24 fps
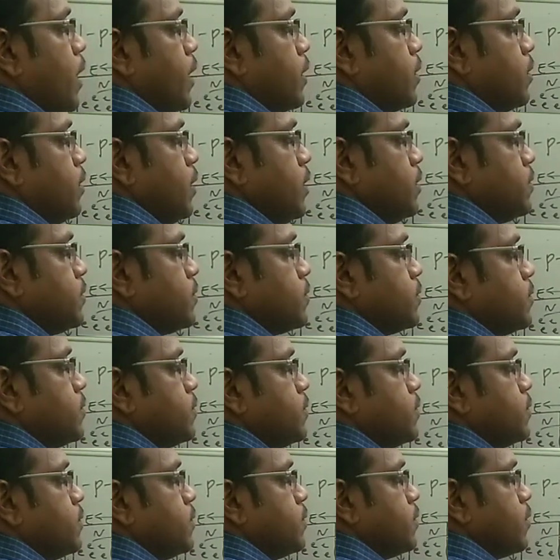So like
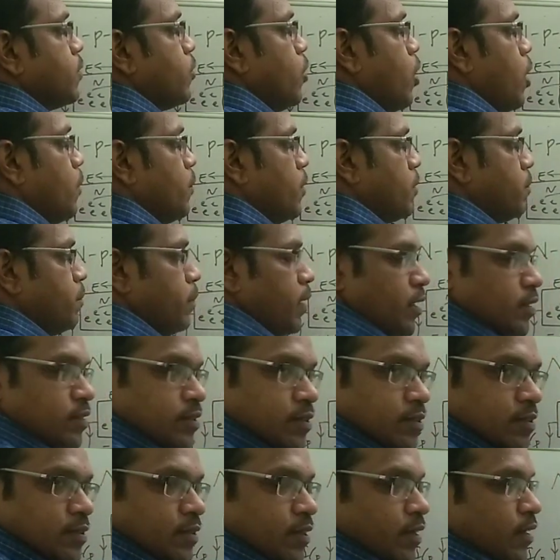this,
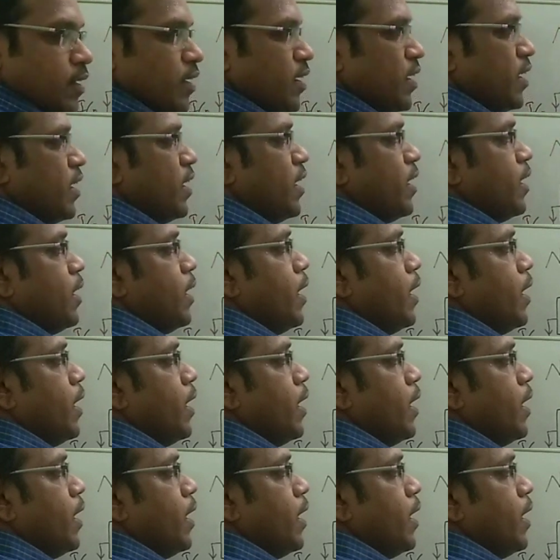common base,